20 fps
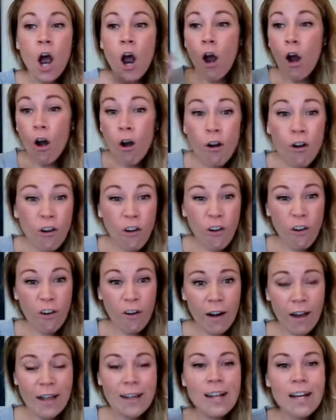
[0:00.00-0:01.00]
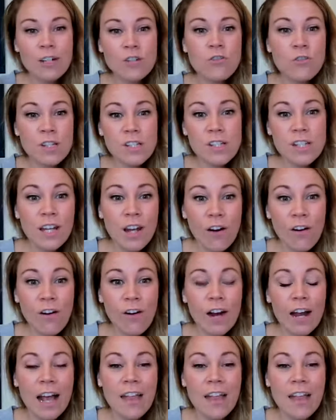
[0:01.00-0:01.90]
her and not trusting her.